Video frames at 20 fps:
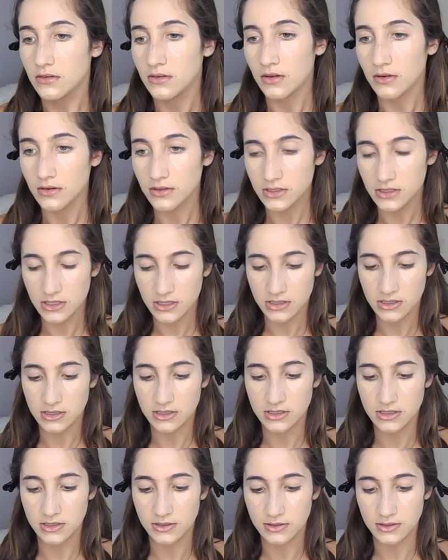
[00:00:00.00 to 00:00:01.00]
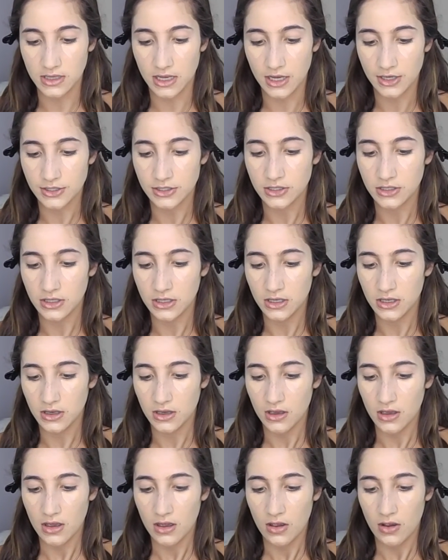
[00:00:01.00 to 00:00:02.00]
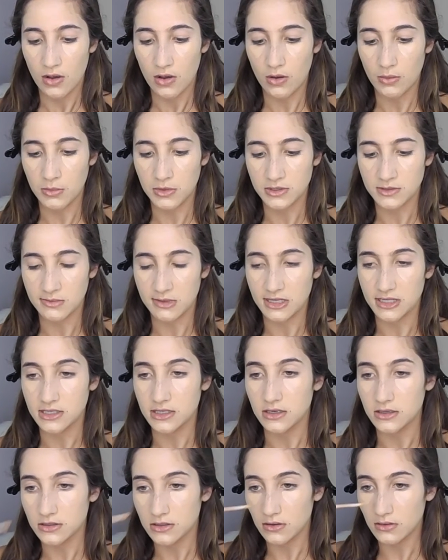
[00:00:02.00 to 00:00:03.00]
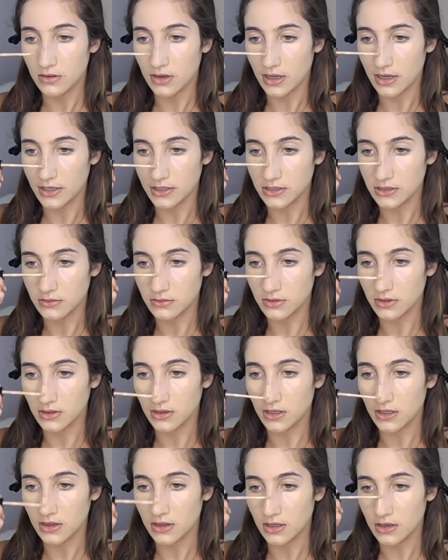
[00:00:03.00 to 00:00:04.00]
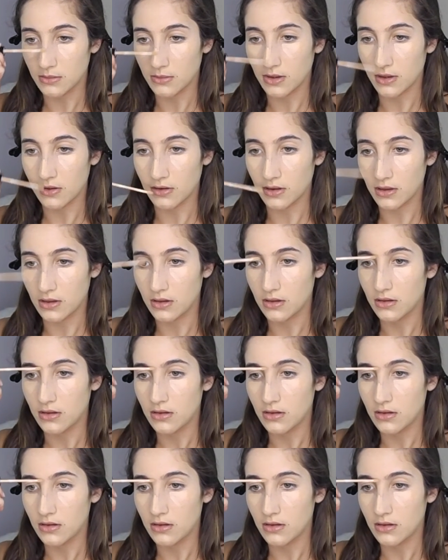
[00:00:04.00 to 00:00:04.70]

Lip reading: Notice this concealer is actually almost my skin tone. I actually really like that about it.